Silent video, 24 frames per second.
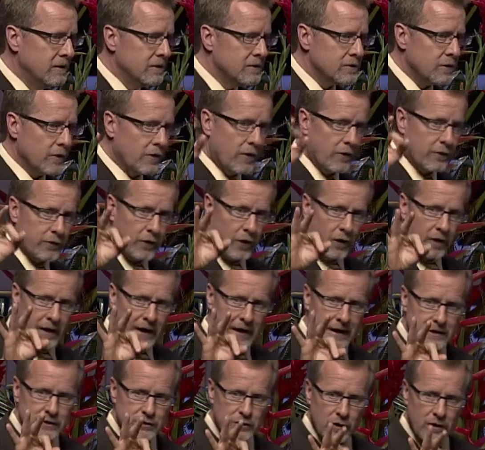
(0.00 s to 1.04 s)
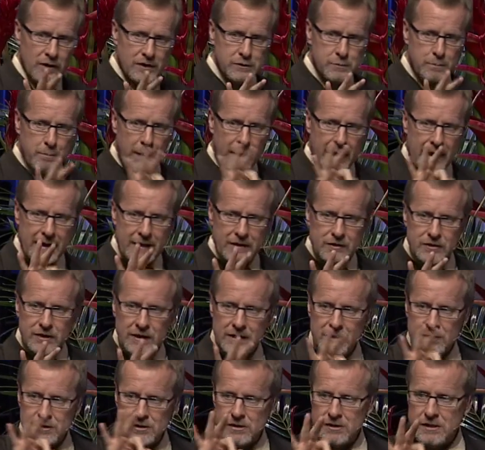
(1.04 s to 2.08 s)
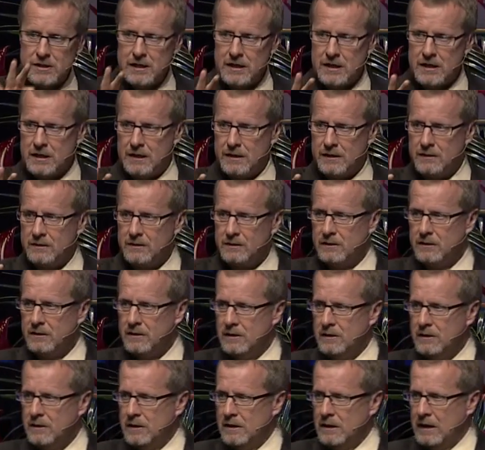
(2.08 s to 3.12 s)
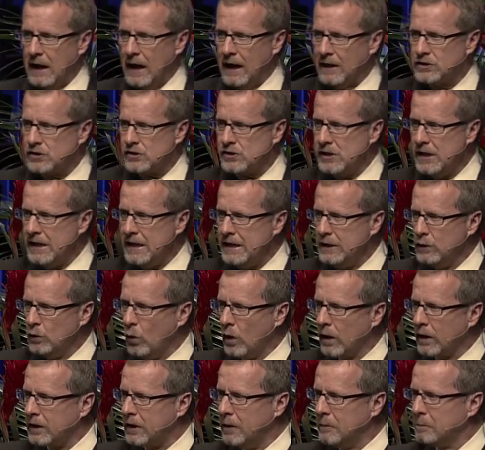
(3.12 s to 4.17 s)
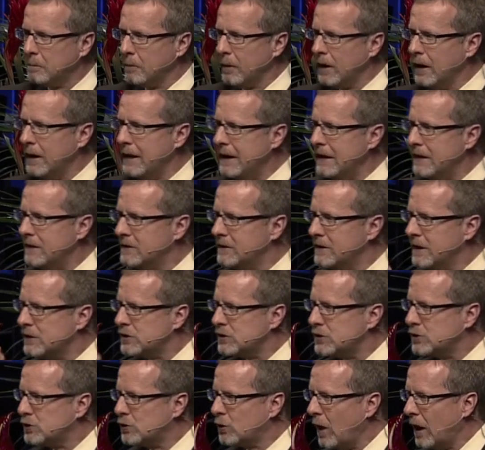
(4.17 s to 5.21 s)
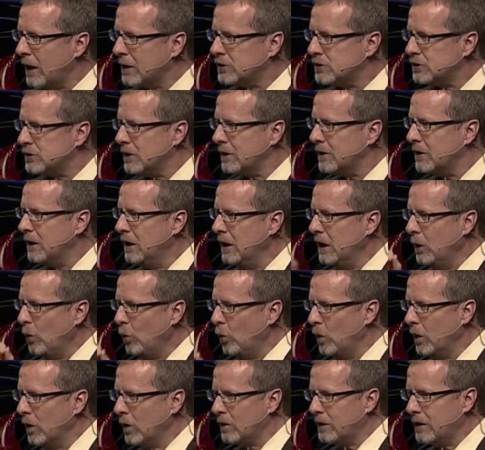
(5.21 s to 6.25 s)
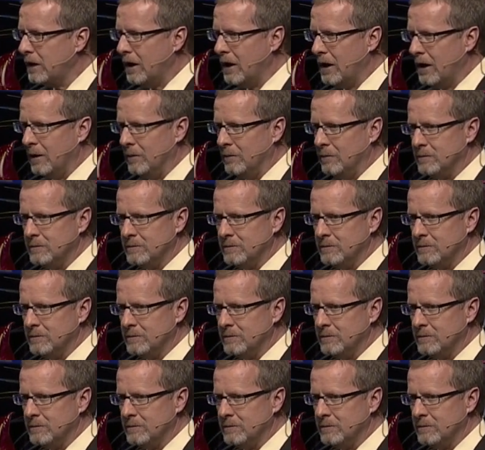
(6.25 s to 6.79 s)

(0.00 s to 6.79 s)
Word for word: So the third angel is painting a scene a scene where complete destruction will come.